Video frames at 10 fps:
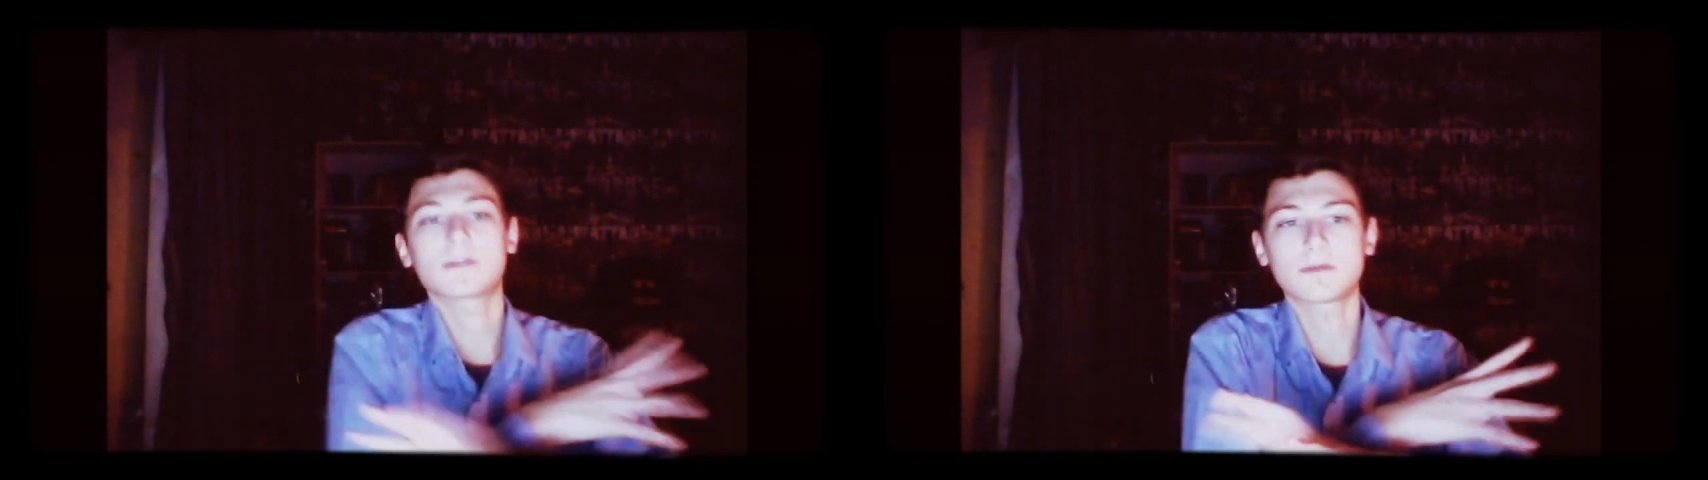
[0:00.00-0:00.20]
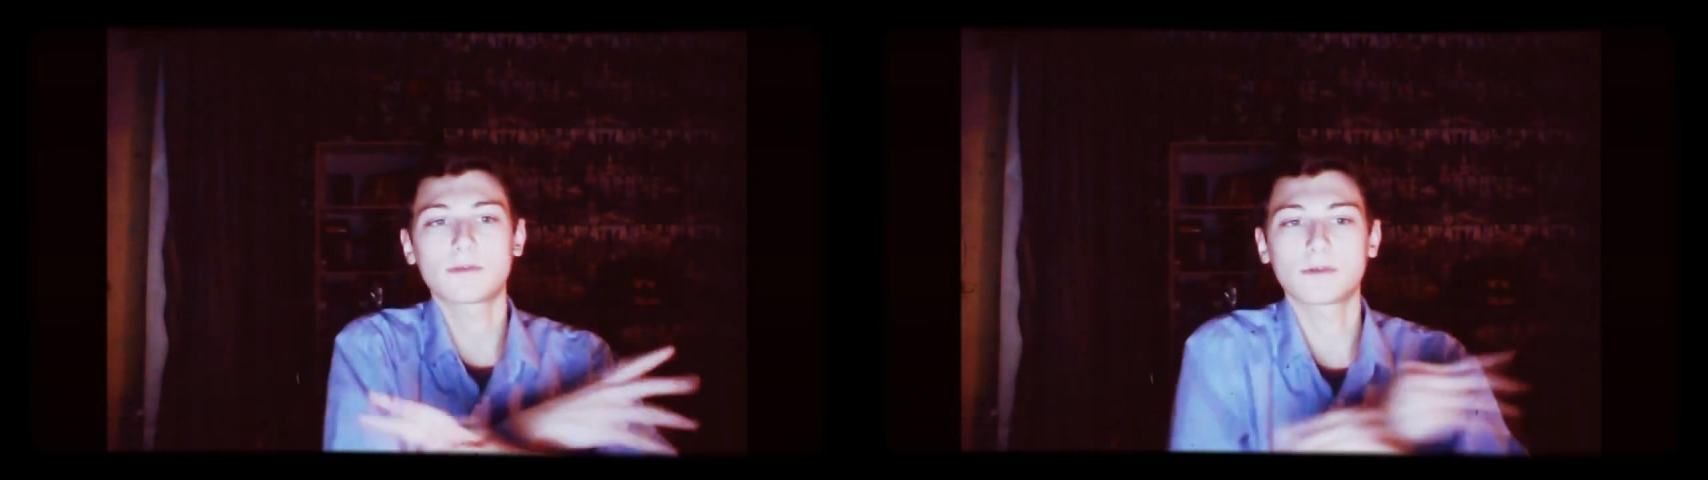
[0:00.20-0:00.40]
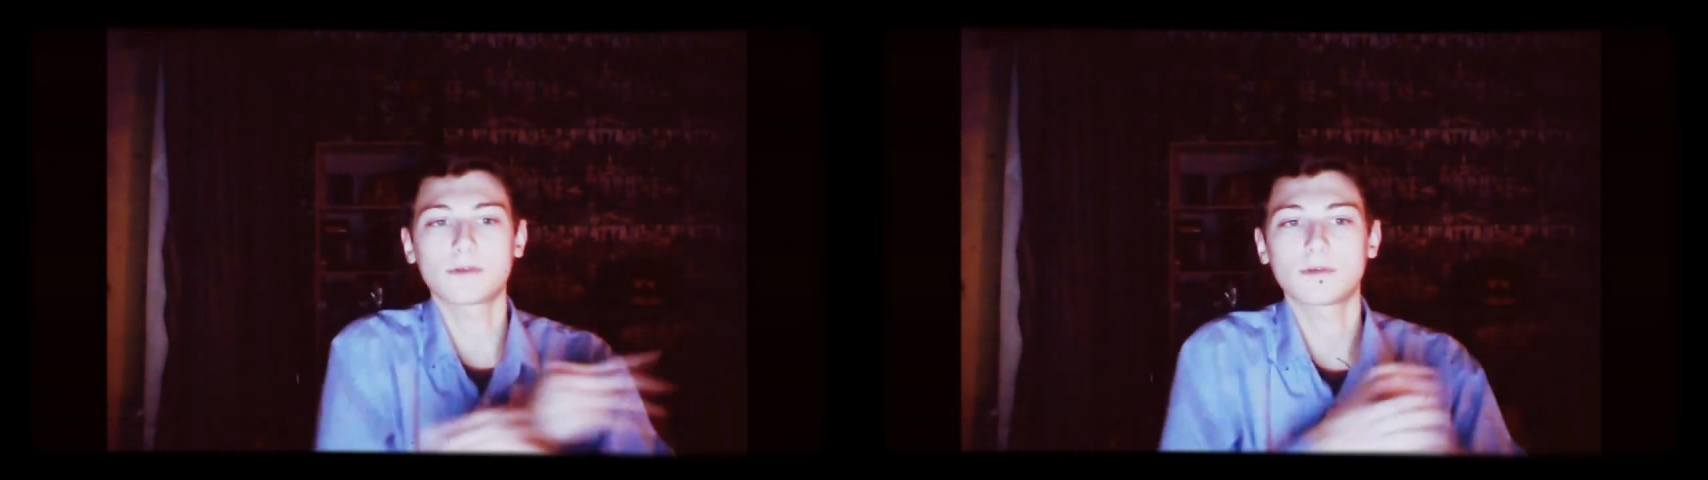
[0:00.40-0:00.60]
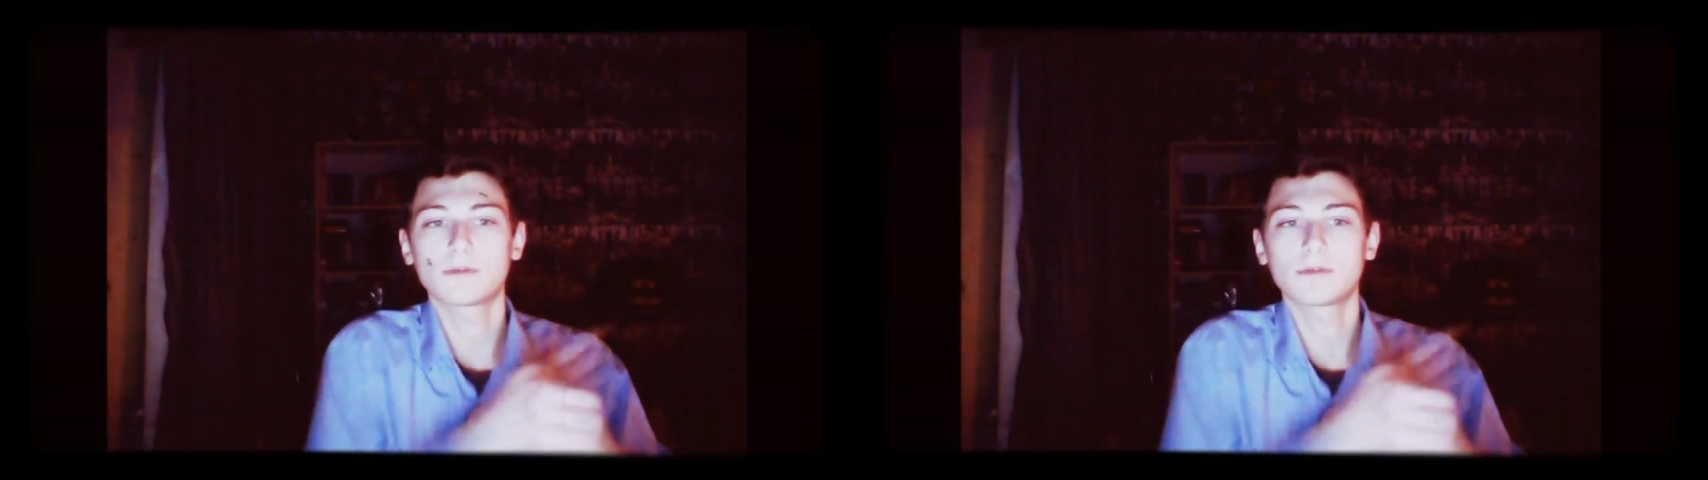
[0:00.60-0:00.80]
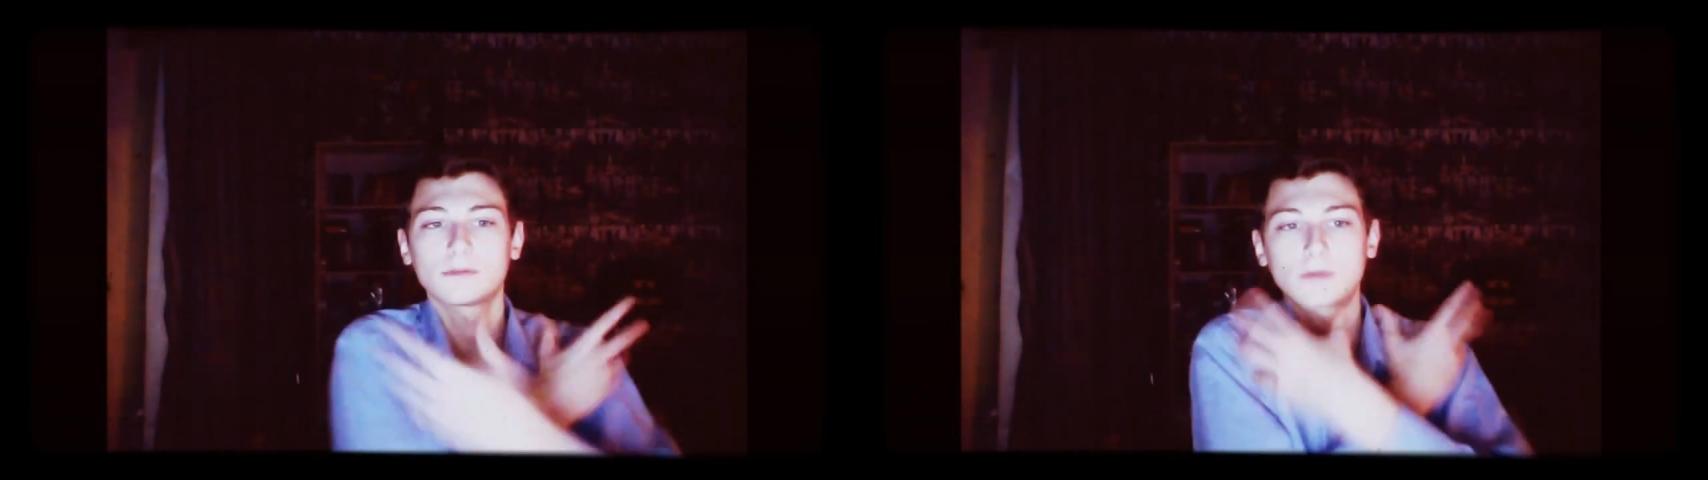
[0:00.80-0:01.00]
through the door
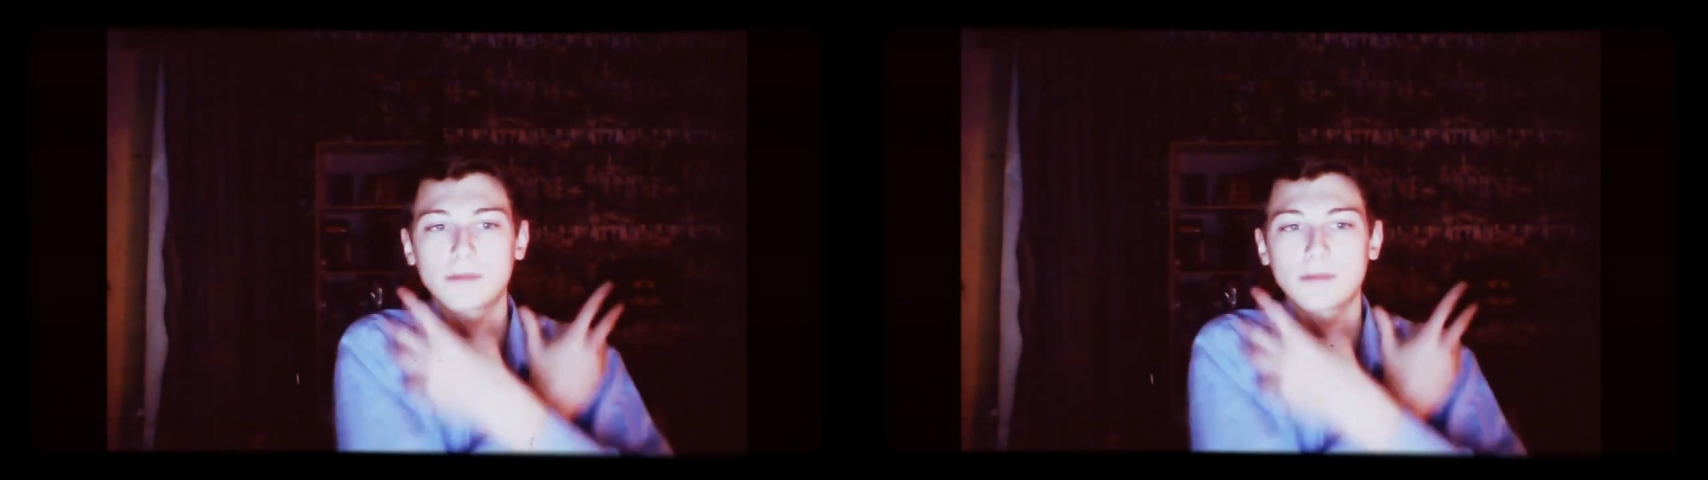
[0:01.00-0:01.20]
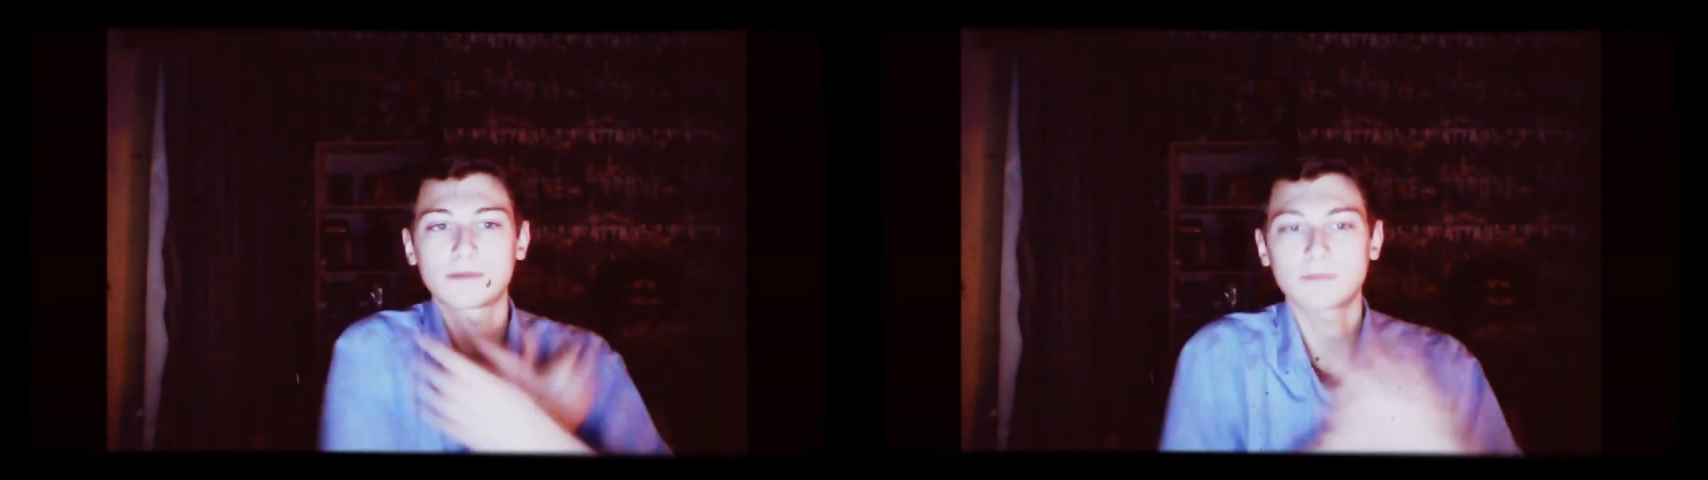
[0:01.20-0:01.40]
and grabs